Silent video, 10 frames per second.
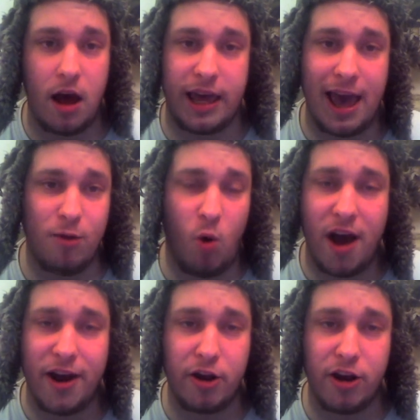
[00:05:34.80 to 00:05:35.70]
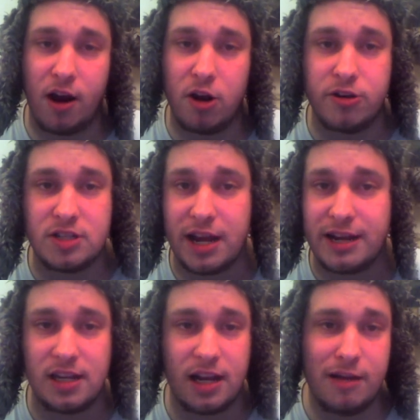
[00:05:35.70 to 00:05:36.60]
Again, why I don't include
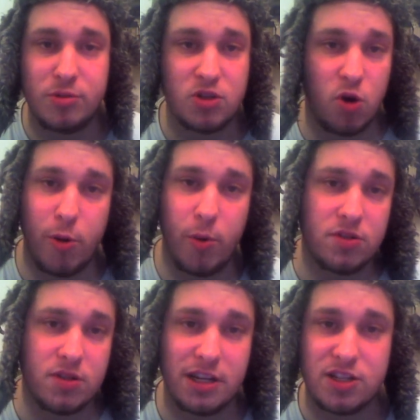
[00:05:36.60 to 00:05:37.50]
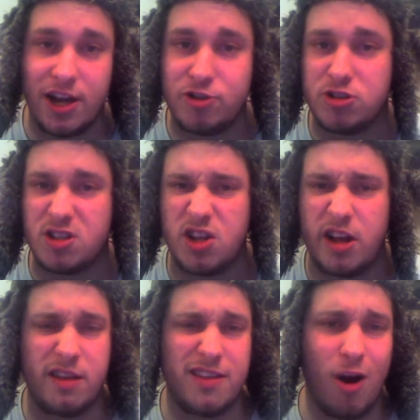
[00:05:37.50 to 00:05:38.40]
Stacey Keebler, Tori Wilson, etc. is because
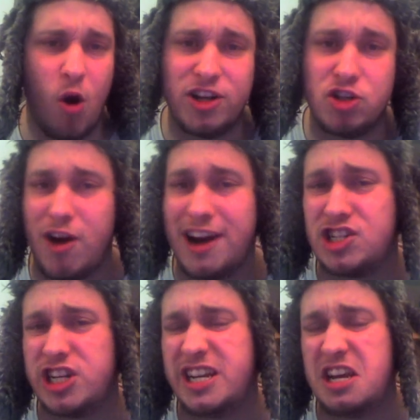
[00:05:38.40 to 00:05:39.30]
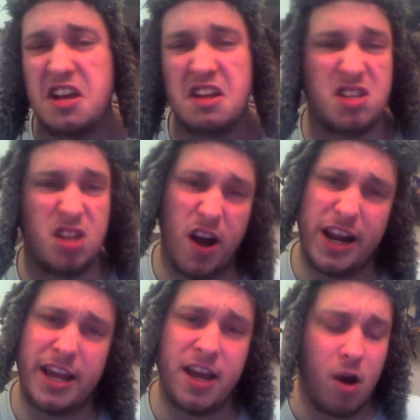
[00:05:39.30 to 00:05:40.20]
I think they're quite trashy,
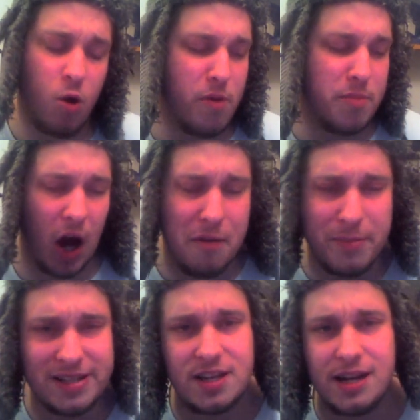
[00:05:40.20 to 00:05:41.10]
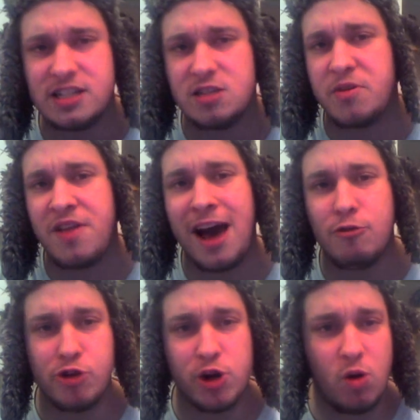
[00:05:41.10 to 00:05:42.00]
slutty. Women like Miss Elizabeth
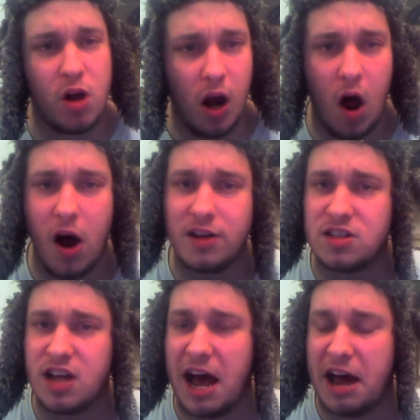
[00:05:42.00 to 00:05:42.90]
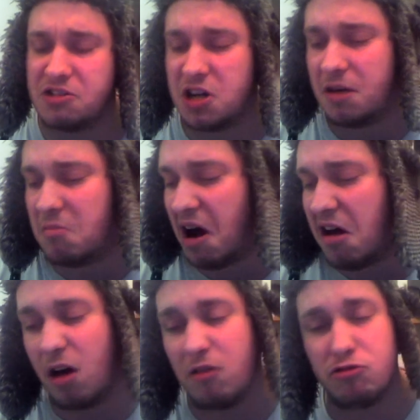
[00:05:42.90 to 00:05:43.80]
had real class, and
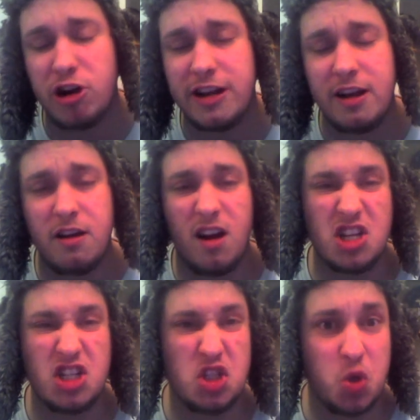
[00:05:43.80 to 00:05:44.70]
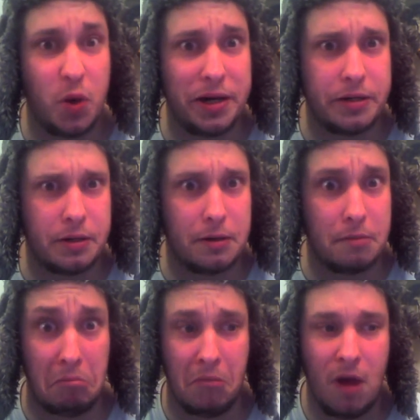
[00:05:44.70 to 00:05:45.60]
I really enjoyed
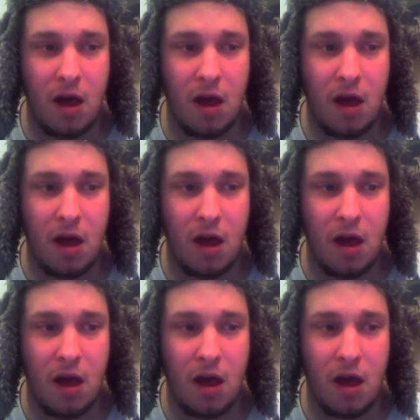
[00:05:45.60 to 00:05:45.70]
her.